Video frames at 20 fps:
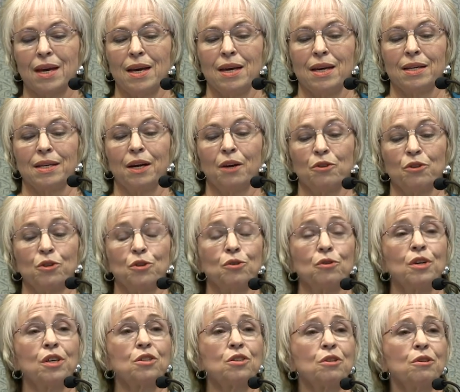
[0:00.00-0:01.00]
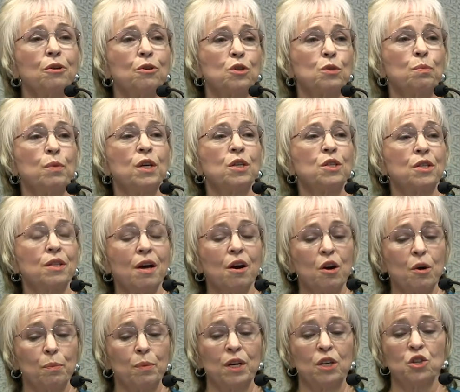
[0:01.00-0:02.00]
Now, the traditional speech
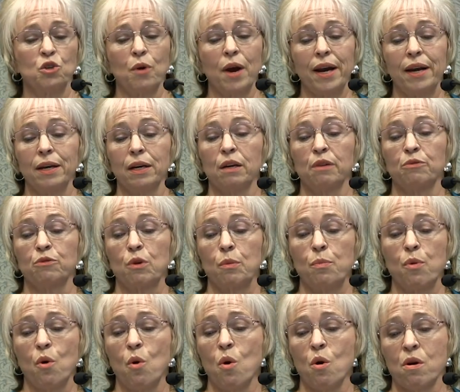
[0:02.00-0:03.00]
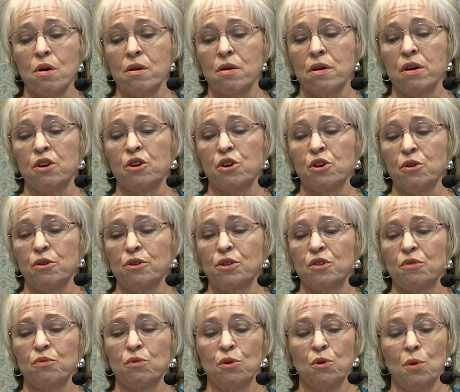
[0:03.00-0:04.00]
therapy training of rapport occurs
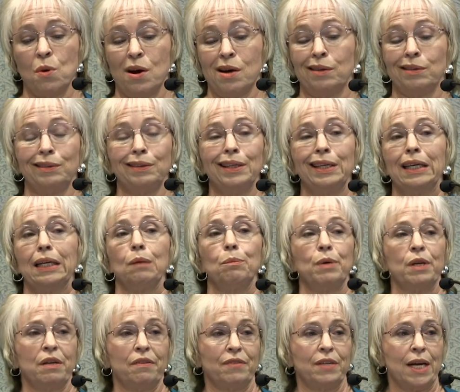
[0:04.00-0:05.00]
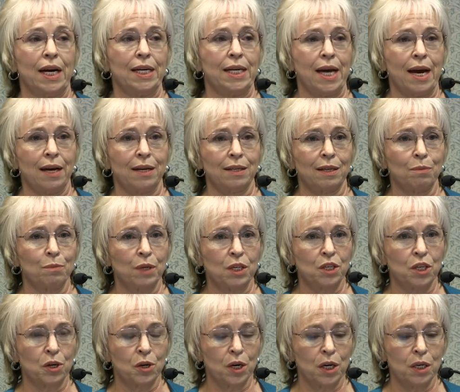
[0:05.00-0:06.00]
through a little bit of didactic
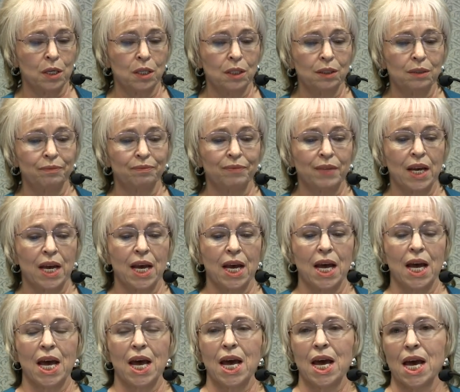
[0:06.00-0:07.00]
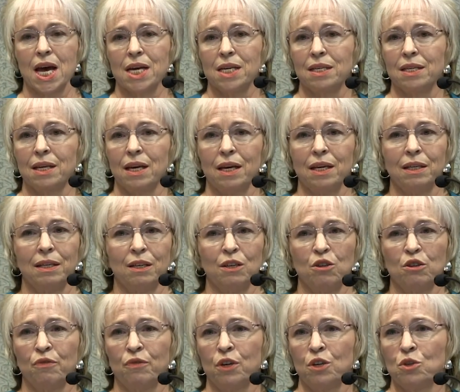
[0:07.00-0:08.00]
material and then
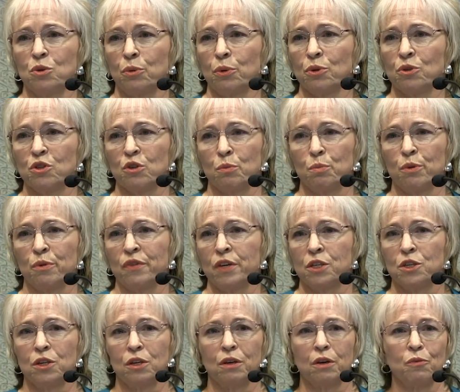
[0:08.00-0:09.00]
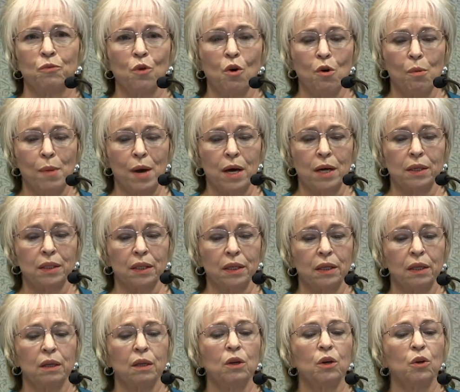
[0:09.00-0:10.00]
individual supervision and role
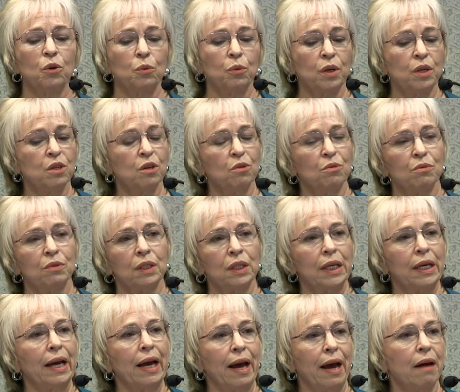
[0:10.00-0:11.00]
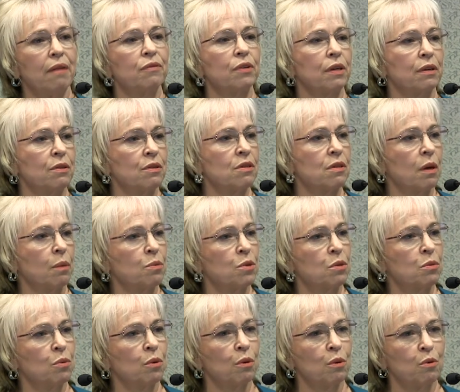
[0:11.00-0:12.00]
modeling. We don't really have a
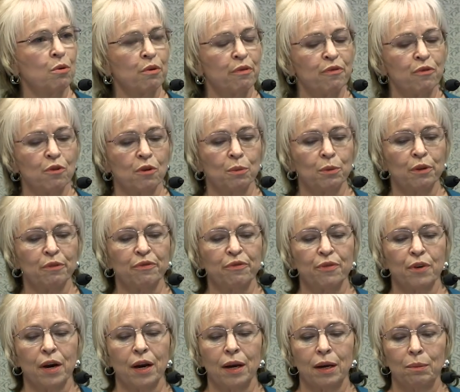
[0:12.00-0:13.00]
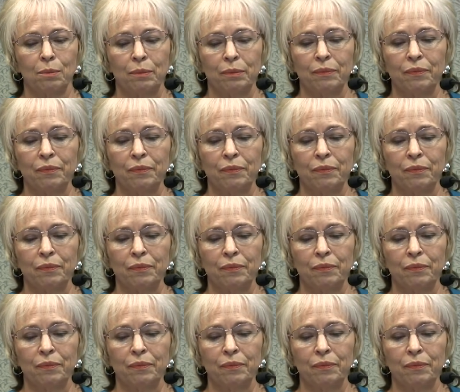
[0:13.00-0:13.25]
conceptual or formal frame.